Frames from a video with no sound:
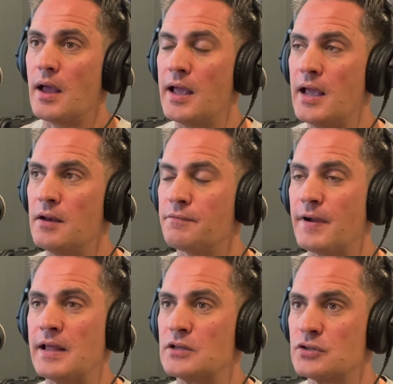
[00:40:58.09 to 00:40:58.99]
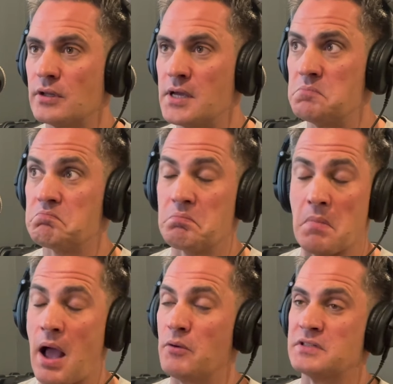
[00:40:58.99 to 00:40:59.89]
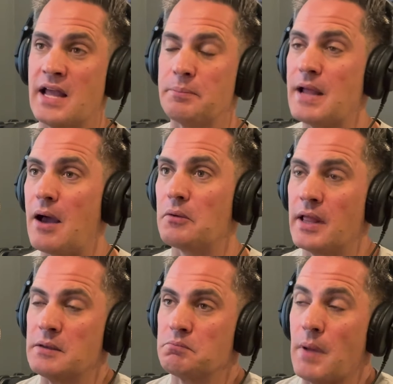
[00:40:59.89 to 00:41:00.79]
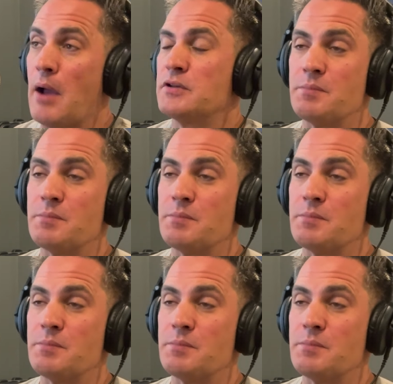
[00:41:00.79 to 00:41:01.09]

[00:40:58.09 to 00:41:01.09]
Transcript: And financially, I was tapped out. Like, I was